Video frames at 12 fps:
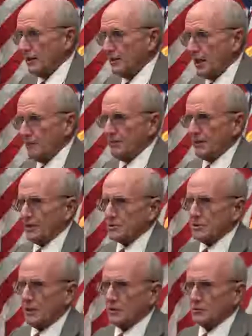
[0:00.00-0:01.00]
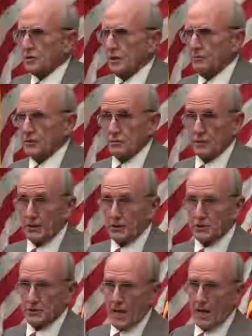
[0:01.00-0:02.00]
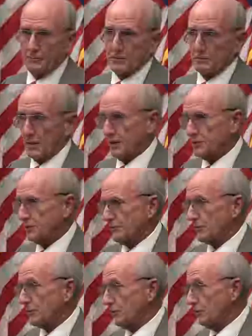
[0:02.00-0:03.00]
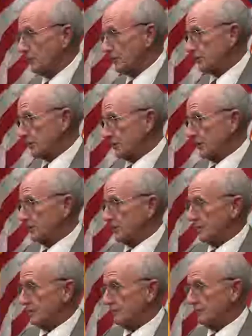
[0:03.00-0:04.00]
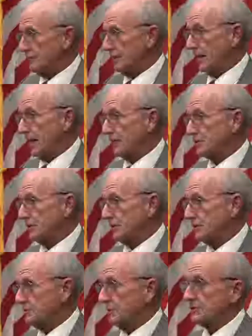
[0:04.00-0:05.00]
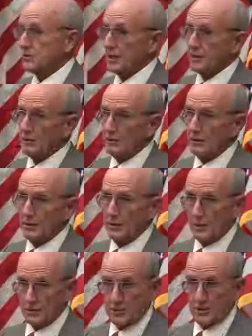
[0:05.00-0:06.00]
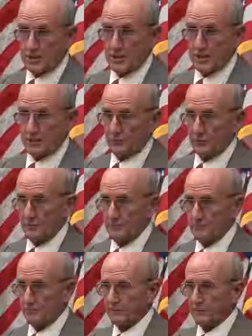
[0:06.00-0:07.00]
Not because Donald Trump has really stopped much of the globalist agenda. He hasn't. He's been singularly unsuccessful.